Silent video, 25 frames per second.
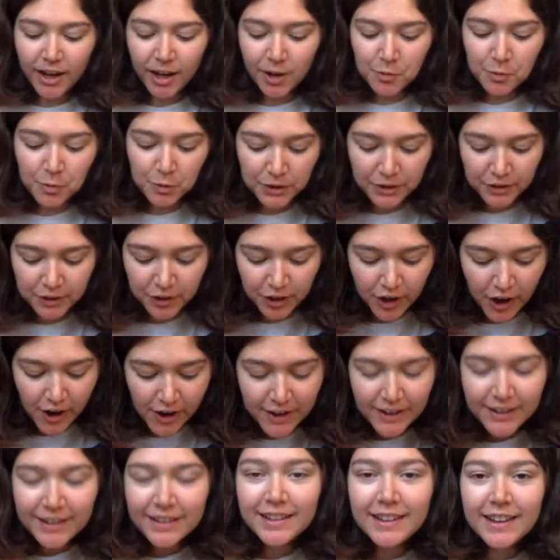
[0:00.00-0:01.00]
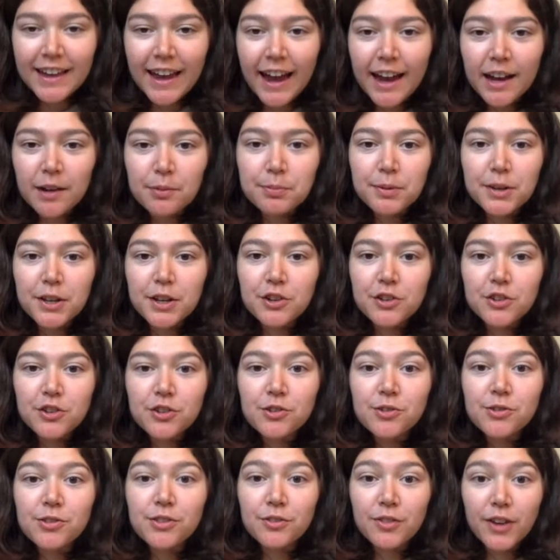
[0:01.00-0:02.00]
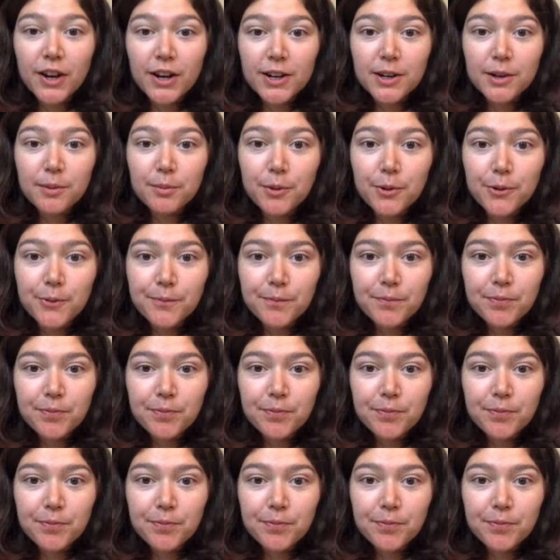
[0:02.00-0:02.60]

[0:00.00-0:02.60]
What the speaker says: what's currently happening to the variable.